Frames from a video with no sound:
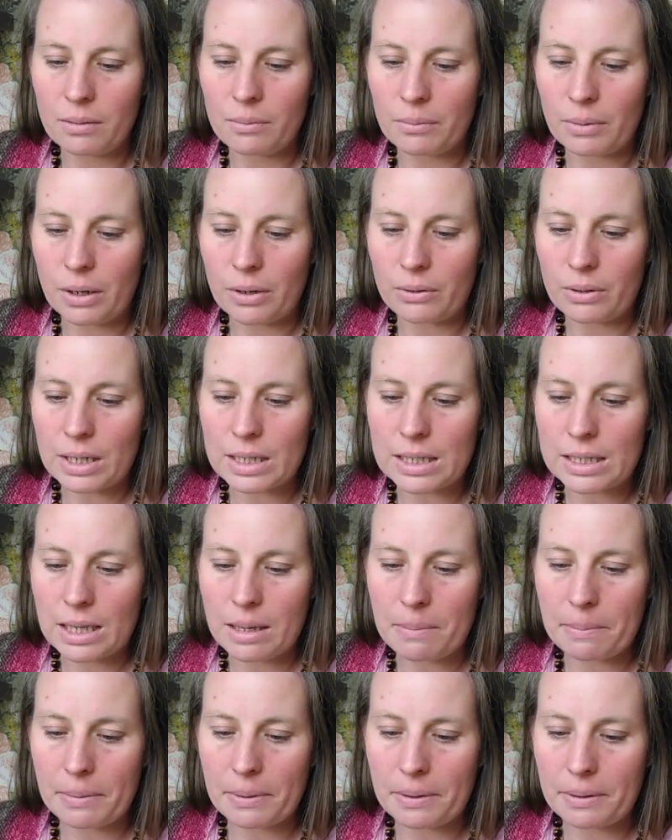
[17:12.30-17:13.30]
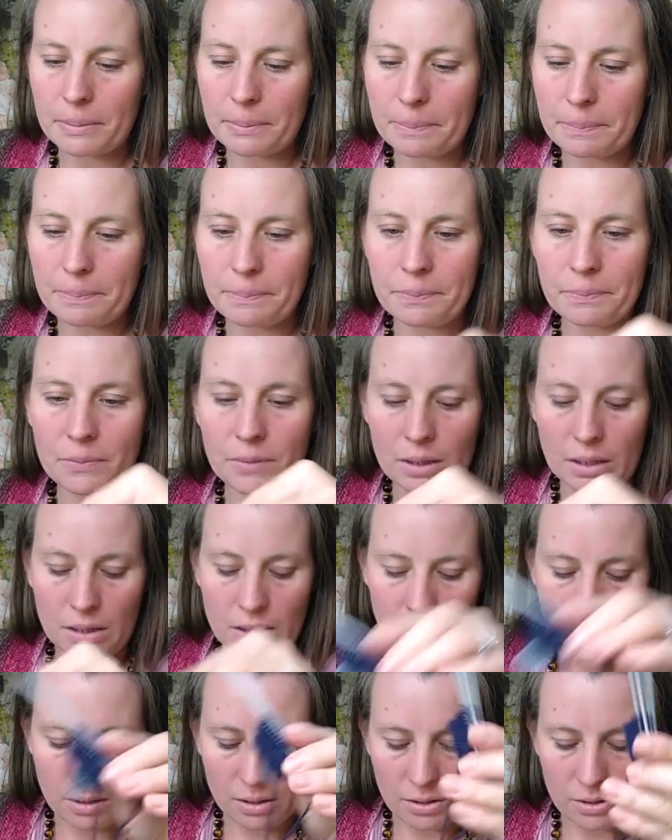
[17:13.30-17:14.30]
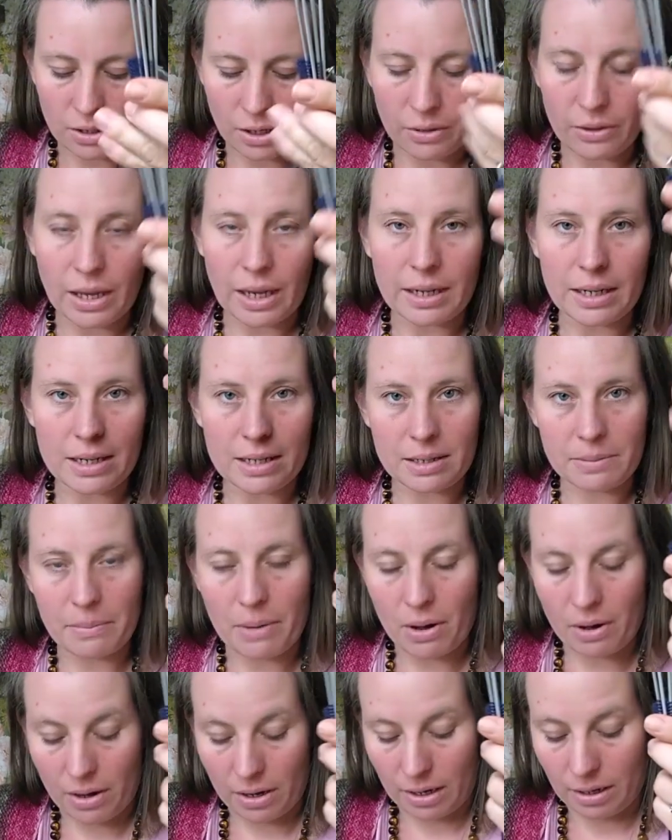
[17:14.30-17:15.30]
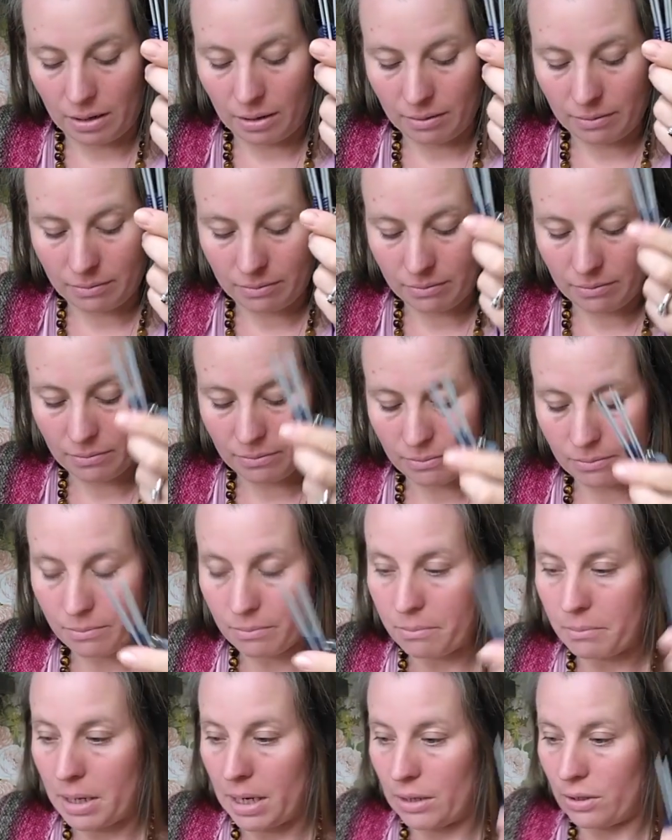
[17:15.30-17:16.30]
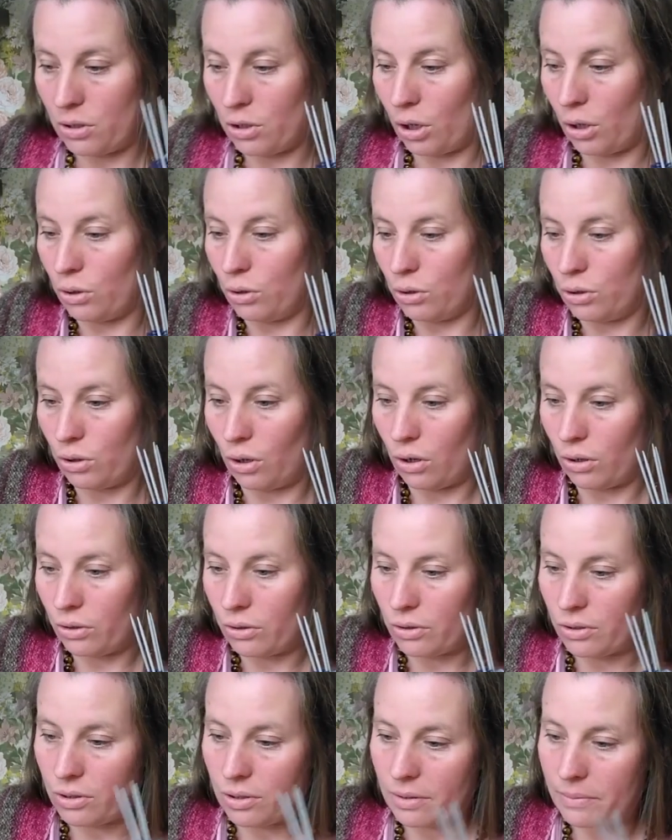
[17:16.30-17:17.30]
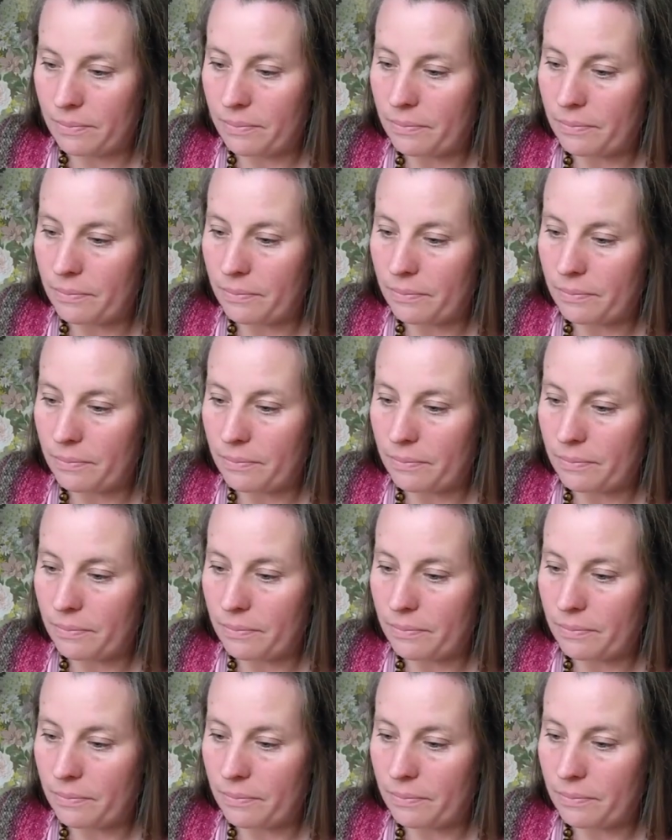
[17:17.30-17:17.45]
progress keeper. So that is my sole socks.